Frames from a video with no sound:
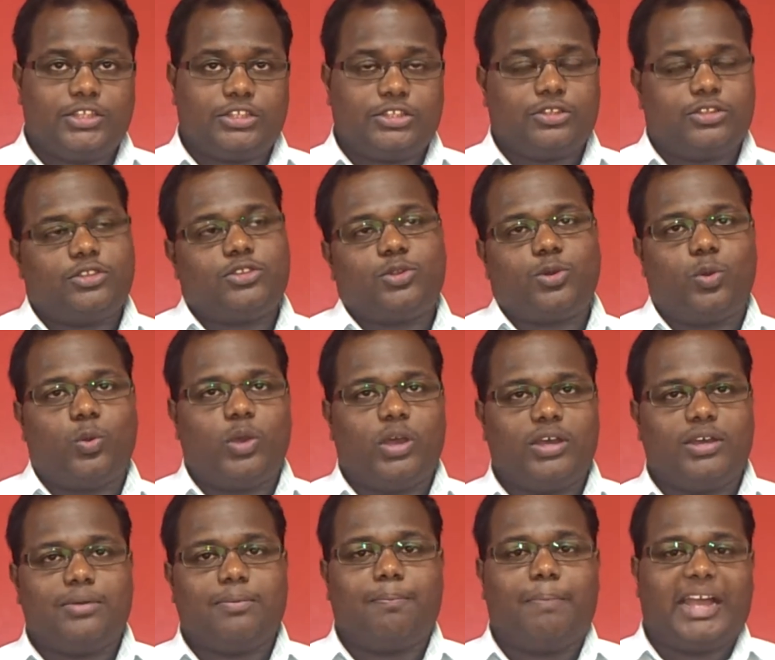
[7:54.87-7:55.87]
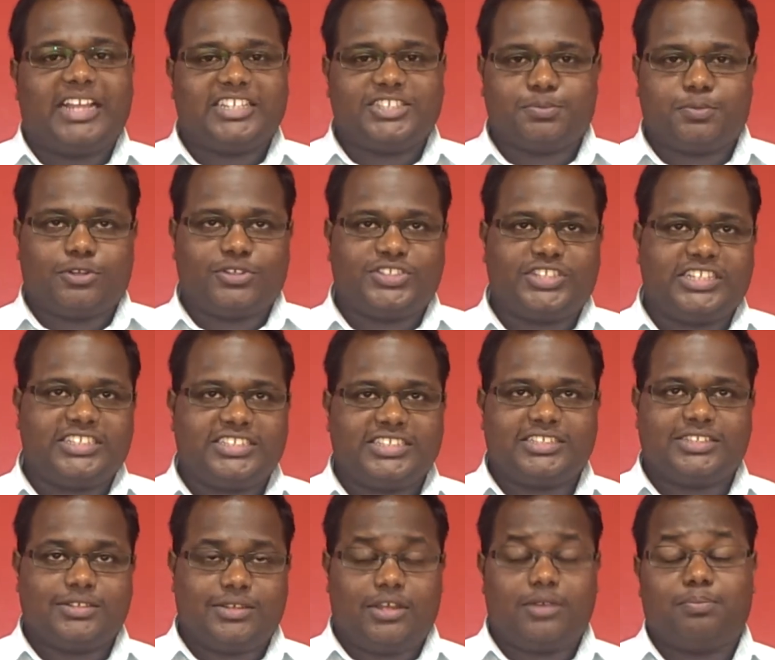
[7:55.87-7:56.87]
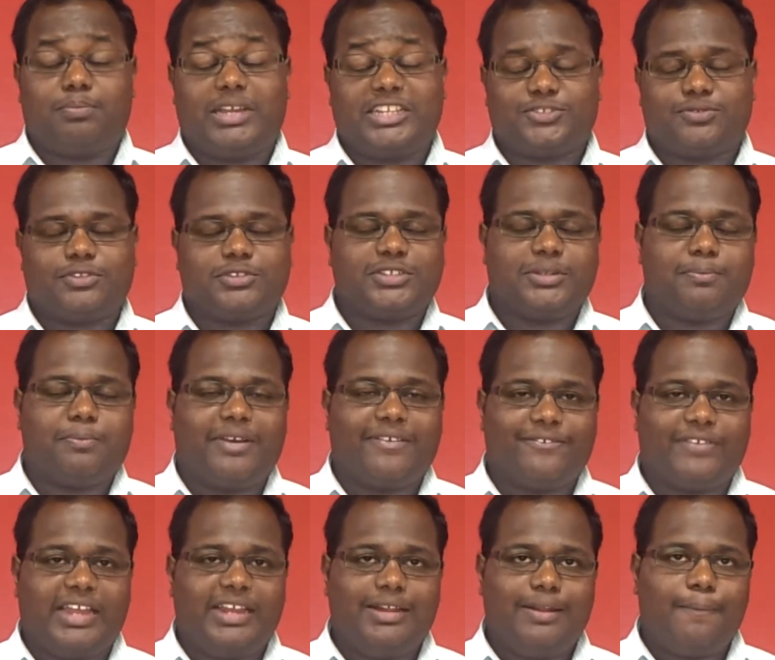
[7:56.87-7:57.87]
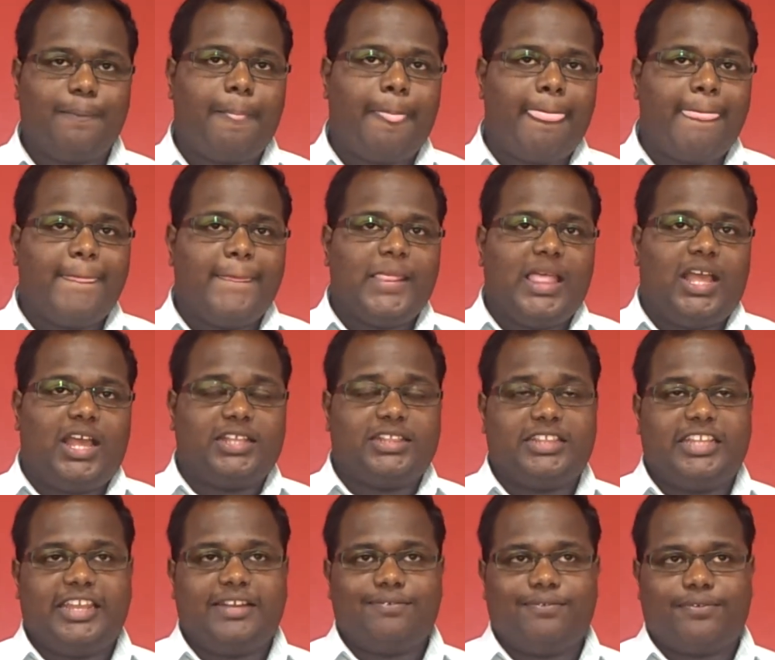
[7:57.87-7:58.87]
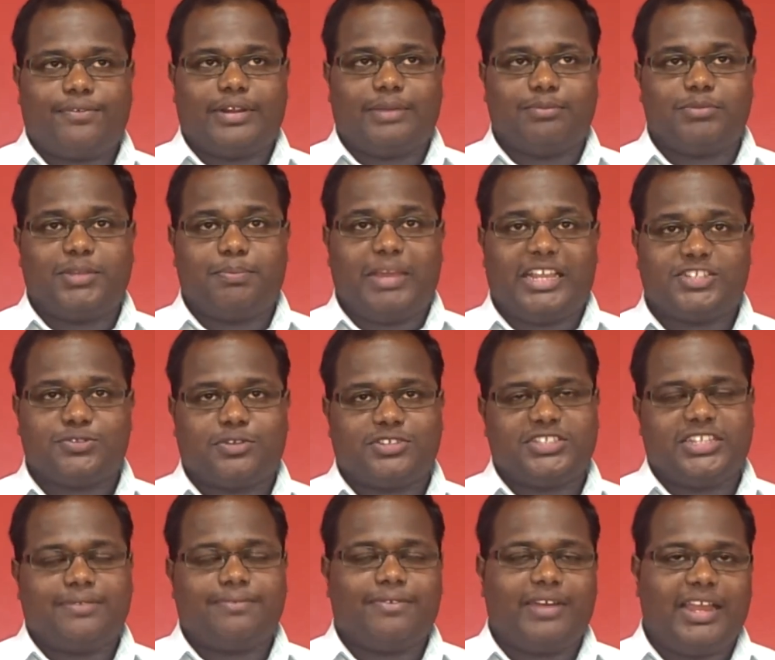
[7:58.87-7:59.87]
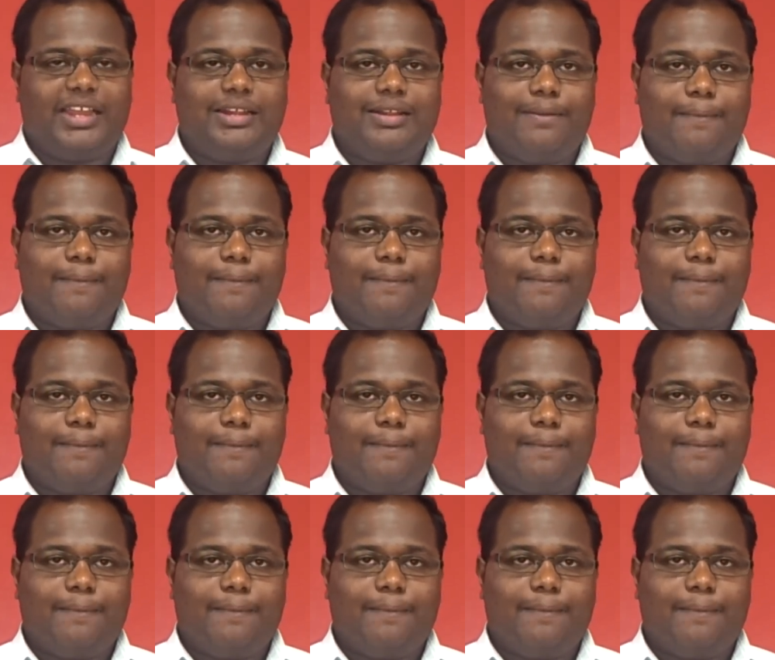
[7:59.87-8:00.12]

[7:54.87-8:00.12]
through a batch processing file, and then from the batch processing file,